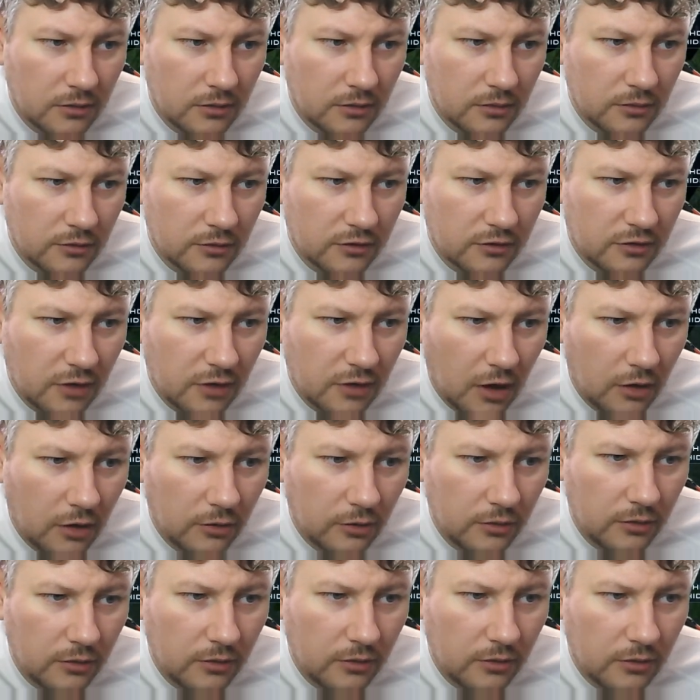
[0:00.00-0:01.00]

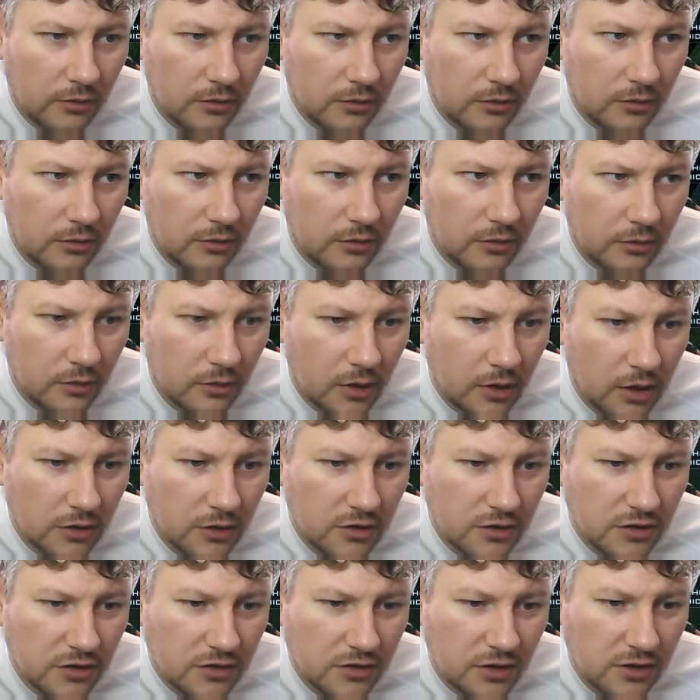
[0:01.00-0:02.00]
So I
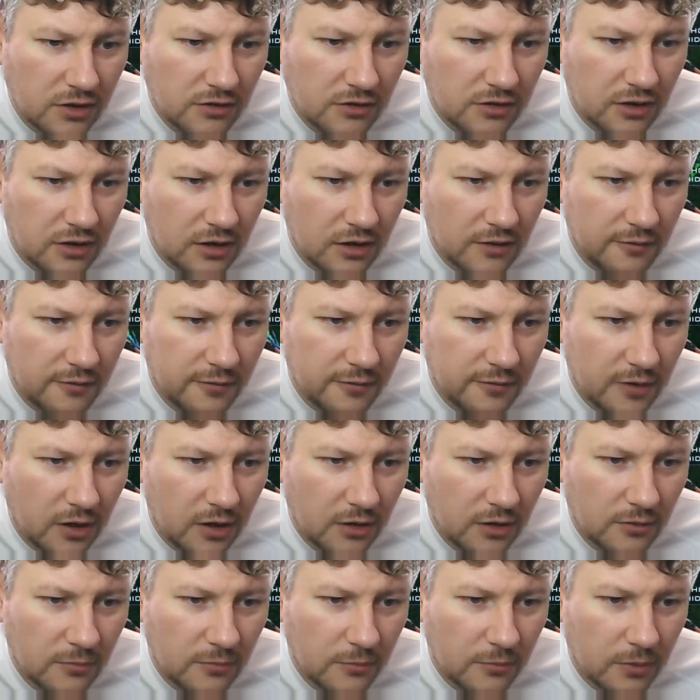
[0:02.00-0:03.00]
just need to
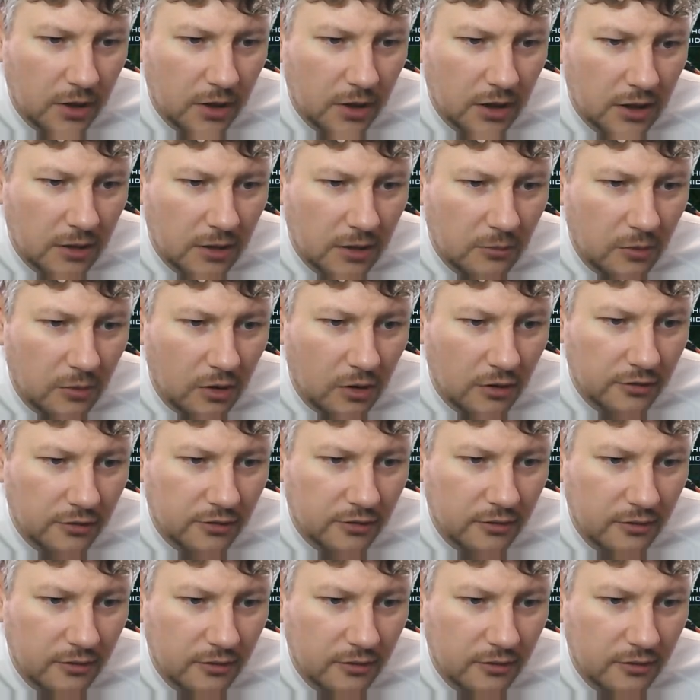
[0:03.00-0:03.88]
find where that was.